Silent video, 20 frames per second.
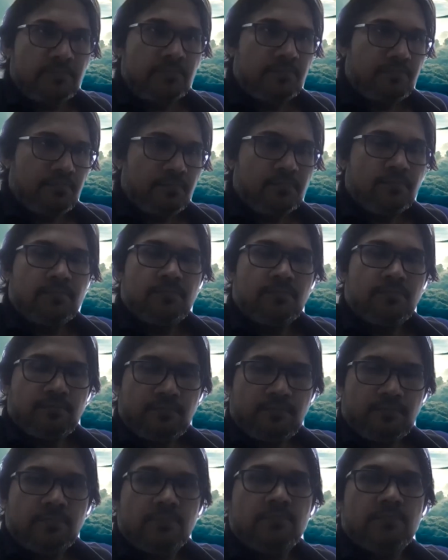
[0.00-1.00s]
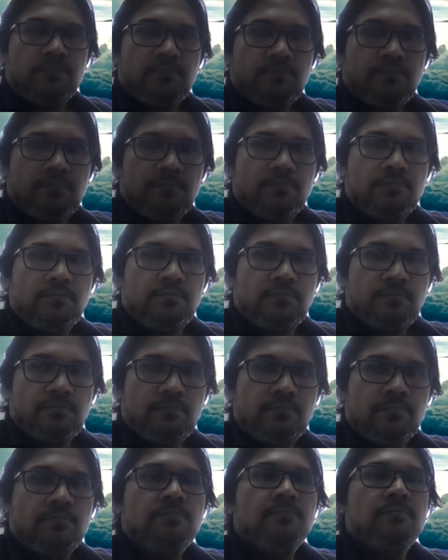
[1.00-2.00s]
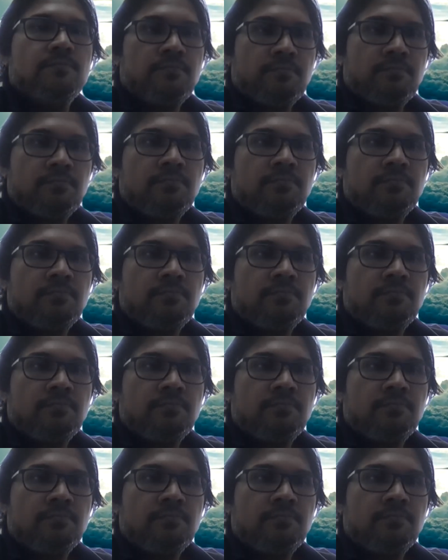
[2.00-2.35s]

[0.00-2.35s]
student have you know shared the most